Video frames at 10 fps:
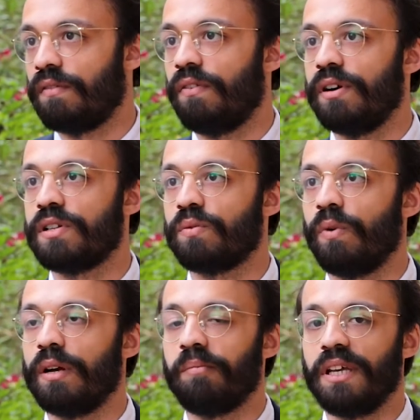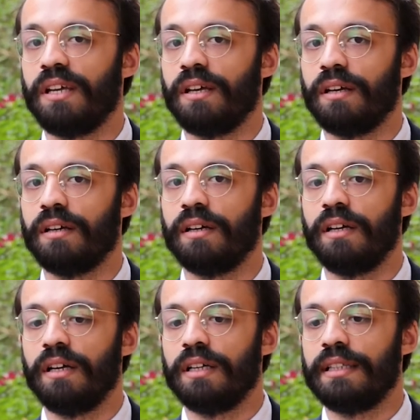The first one being
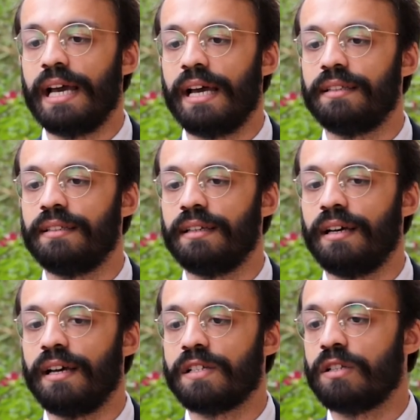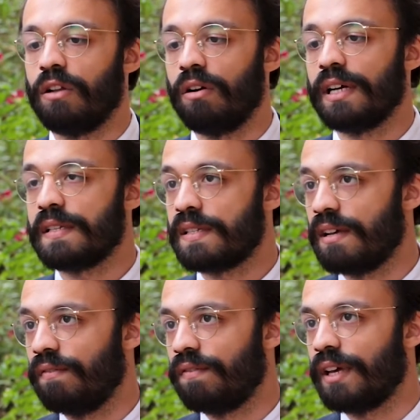that as long as
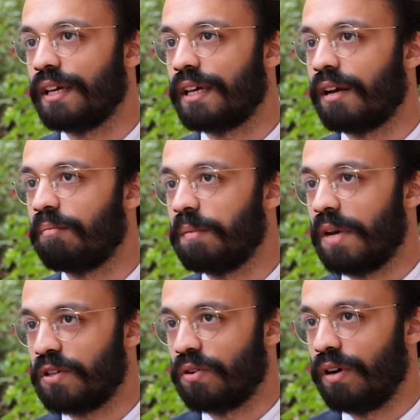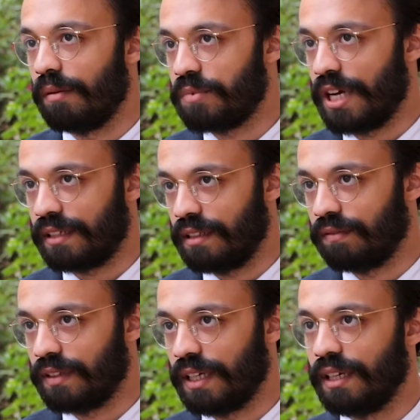something can be measured
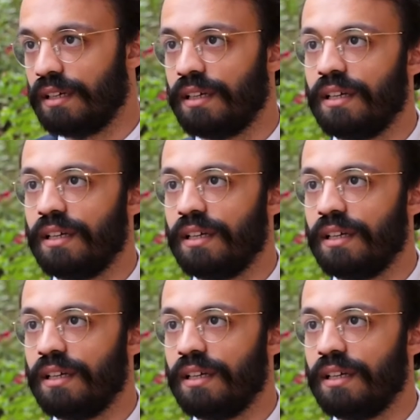objectively,